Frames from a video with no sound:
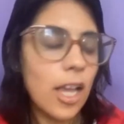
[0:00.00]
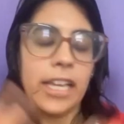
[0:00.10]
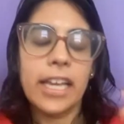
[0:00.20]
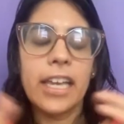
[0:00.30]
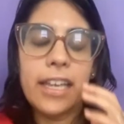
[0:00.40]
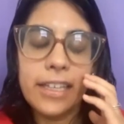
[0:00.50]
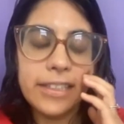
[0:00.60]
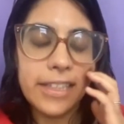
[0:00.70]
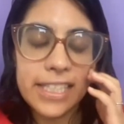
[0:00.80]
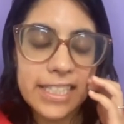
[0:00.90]

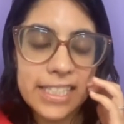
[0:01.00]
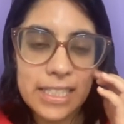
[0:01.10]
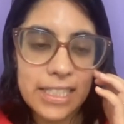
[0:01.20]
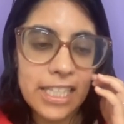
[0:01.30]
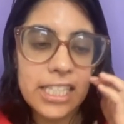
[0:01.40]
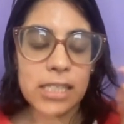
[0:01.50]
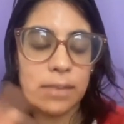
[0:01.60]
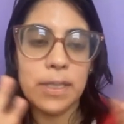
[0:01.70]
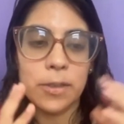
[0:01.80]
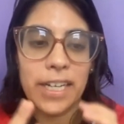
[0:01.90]
And this has
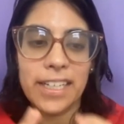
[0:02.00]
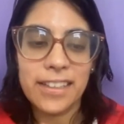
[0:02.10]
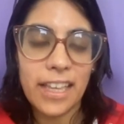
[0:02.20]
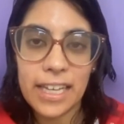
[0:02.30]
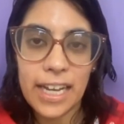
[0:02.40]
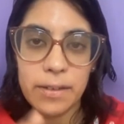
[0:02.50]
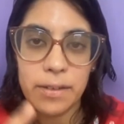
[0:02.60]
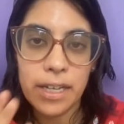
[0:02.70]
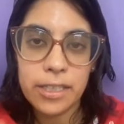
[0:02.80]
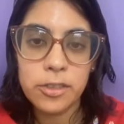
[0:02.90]
been great. Like
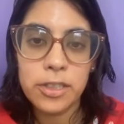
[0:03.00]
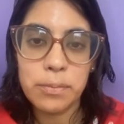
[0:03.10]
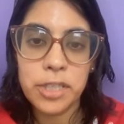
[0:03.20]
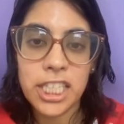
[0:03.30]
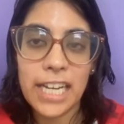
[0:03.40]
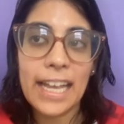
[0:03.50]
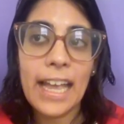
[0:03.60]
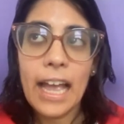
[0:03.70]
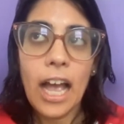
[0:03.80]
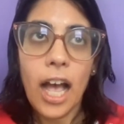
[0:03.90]
I truly appreciate it.
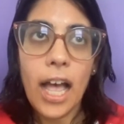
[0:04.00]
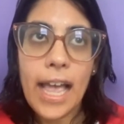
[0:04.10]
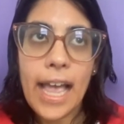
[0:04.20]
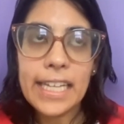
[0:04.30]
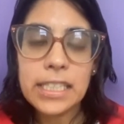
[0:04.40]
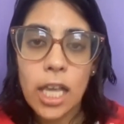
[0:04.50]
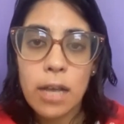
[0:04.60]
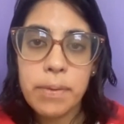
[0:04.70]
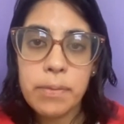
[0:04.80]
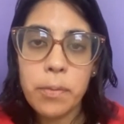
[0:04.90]
I guess
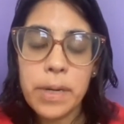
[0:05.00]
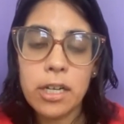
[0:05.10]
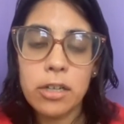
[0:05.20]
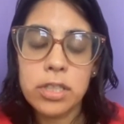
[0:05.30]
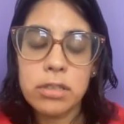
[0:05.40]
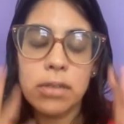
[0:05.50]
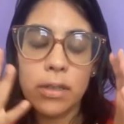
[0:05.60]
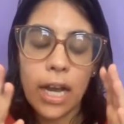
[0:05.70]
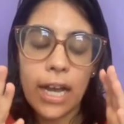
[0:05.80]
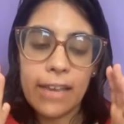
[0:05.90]
before we go to,
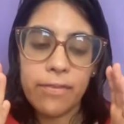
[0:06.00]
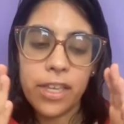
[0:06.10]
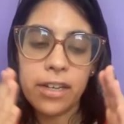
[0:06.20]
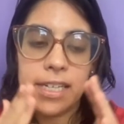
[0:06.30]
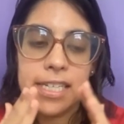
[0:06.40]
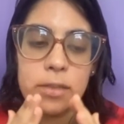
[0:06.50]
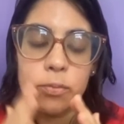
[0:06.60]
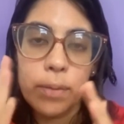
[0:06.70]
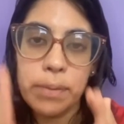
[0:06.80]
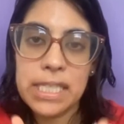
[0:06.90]
if there is
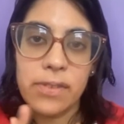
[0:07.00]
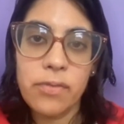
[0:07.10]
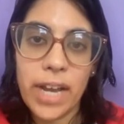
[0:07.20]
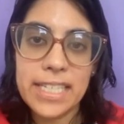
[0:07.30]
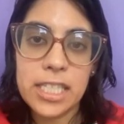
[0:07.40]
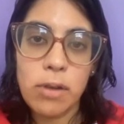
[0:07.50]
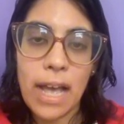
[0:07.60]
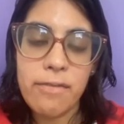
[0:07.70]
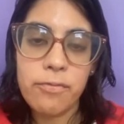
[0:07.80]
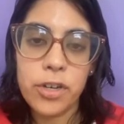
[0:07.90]
one piece of advice you
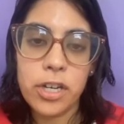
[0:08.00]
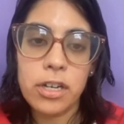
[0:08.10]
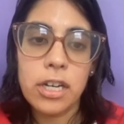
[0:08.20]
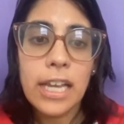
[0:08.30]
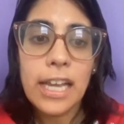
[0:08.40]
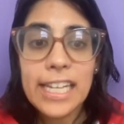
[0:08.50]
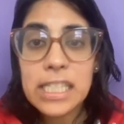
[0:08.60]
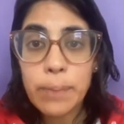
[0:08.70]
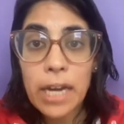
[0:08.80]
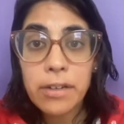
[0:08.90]
have for
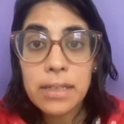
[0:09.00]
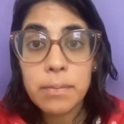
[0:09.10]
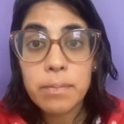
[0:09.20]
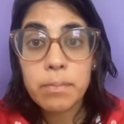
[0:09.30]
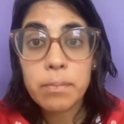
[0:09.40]
aspiring